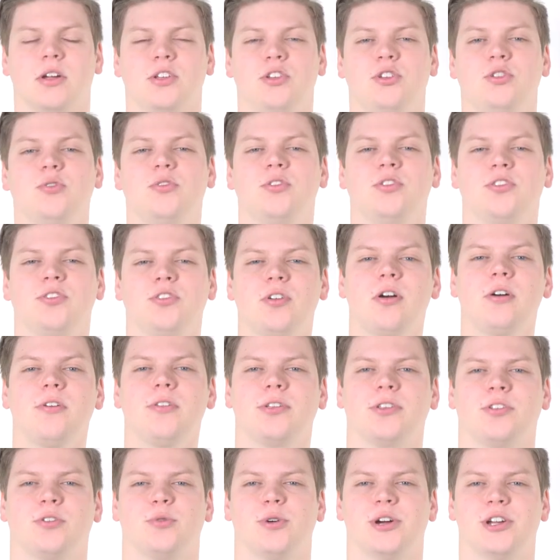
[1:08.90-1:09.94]
To install
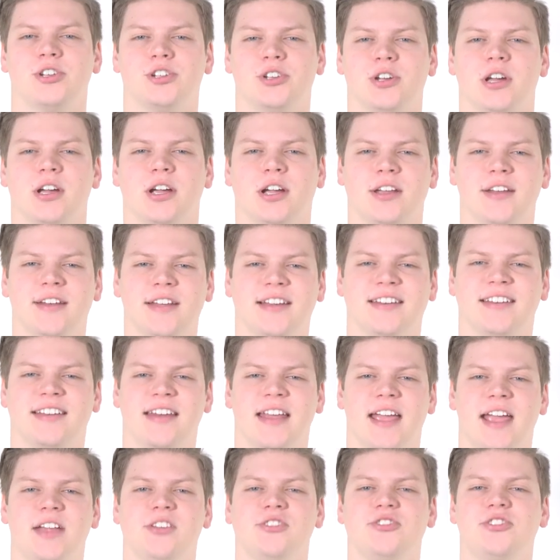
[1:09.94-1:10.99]
the switch, connect
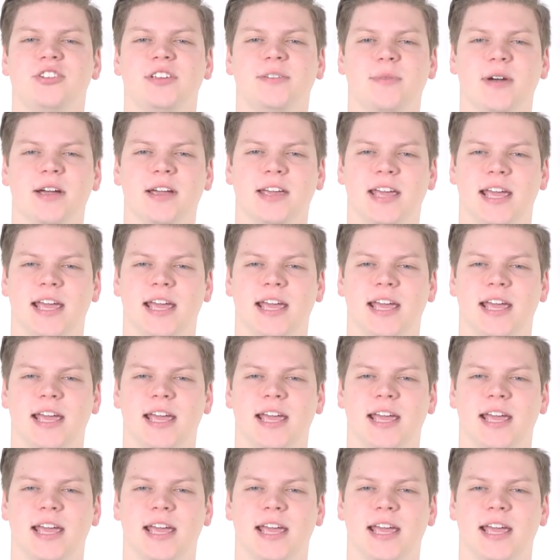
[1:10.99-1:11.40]
an H D M I